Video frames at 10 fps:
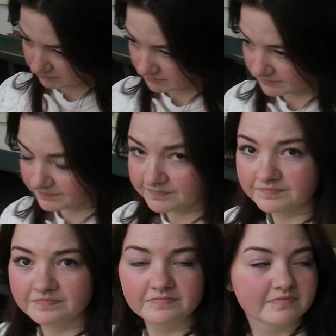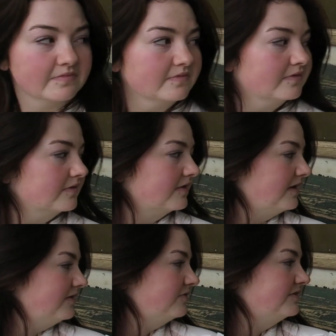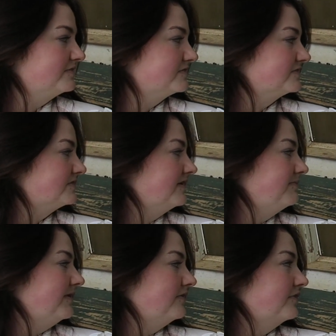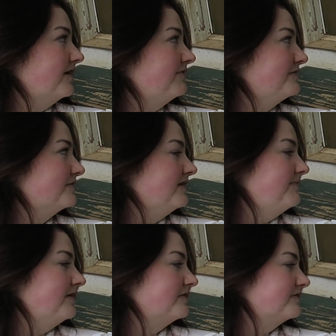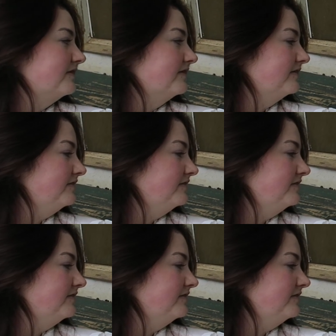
even some behind you too, eh? I know, he's just sleeping. Look how he's sleeping. It's like